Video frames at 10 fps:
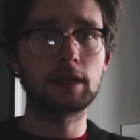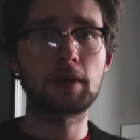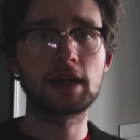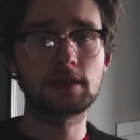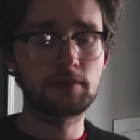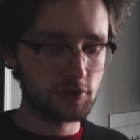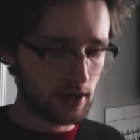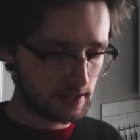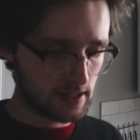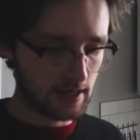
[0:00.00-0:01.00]
did buy some
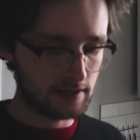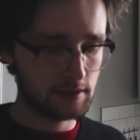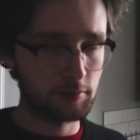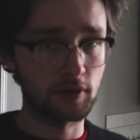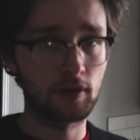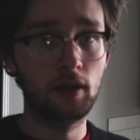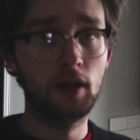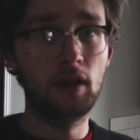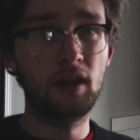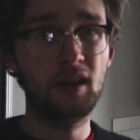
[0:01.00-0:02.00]
dried dates, but
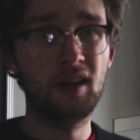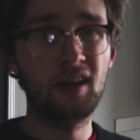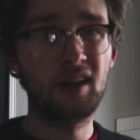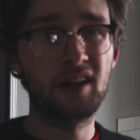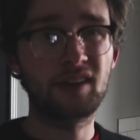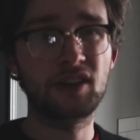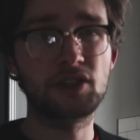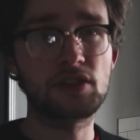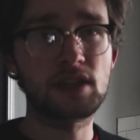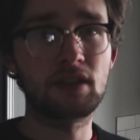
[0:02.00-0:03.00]
I think I
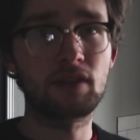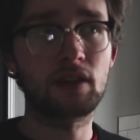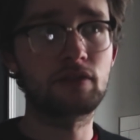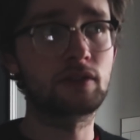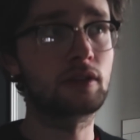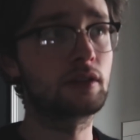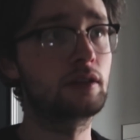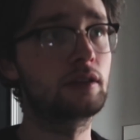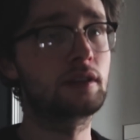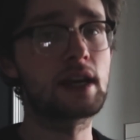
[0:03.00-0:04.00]
should save that for
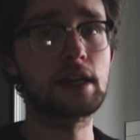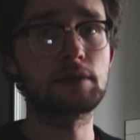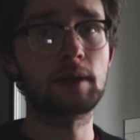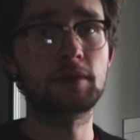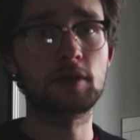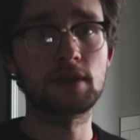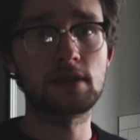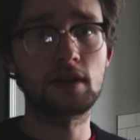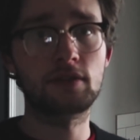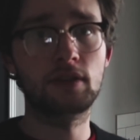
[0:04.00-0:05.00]
days when I'm doing
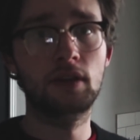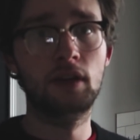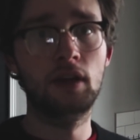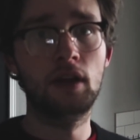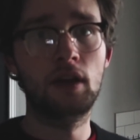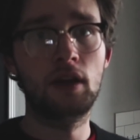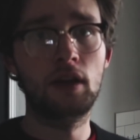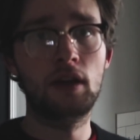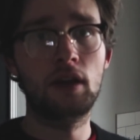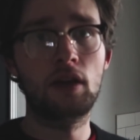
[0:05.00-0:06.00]
stuff
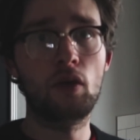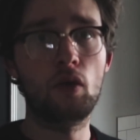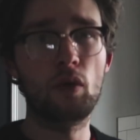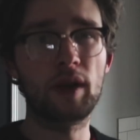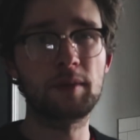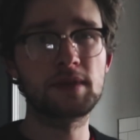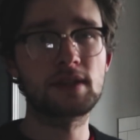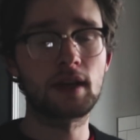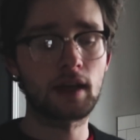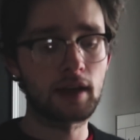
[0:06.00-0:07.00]
or when I'm
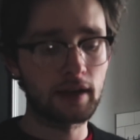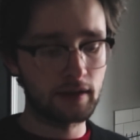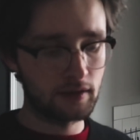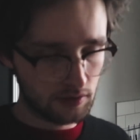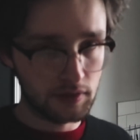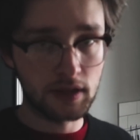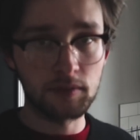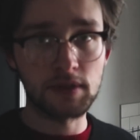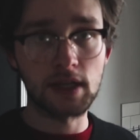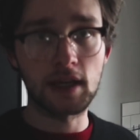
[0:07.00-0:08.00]
cycling. Don't need
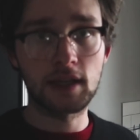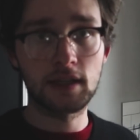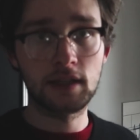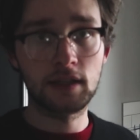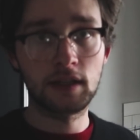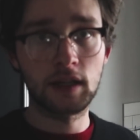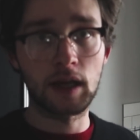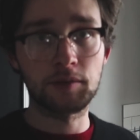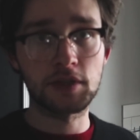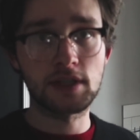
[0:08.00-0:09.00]
them today.
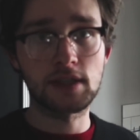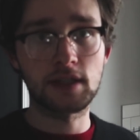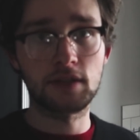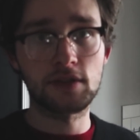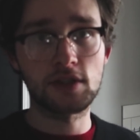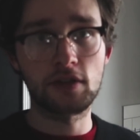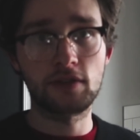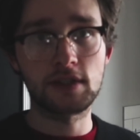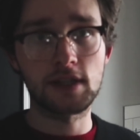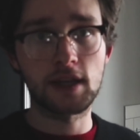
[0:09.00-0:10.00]
I'm just sitting on the
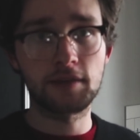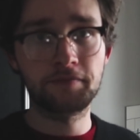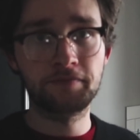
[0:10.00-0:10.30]
sofa today.